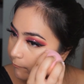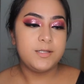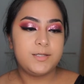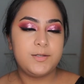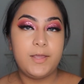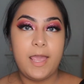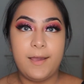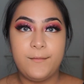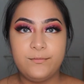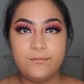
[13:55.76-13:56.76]
So
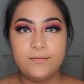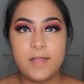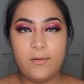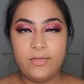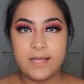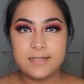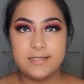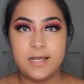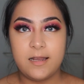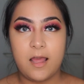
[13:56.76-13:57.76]
yeah, now that's
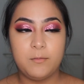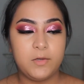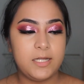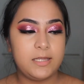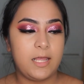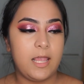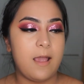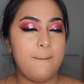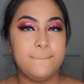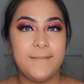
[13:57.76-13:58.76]
done, I'm gonna
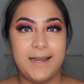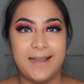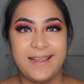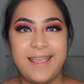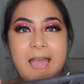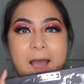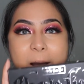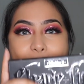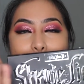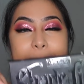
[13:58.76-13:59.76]
take my
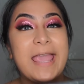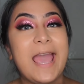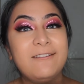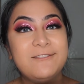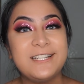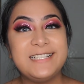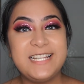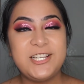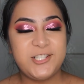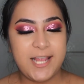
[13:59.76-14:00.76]
Kat Von
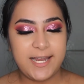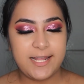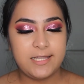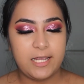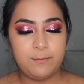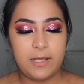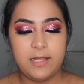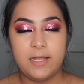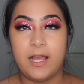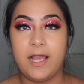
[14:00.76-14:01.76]
D Shade and Light
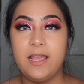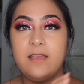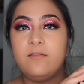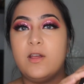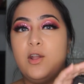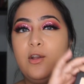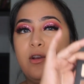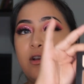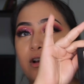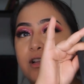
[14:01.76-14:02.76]
palette. I have
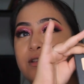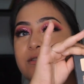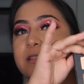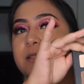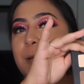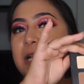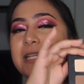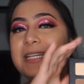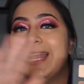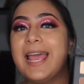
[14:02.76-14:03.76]
not used this
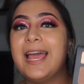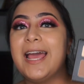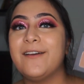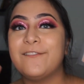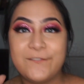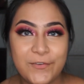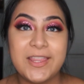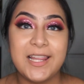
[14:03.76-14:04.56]
palette for the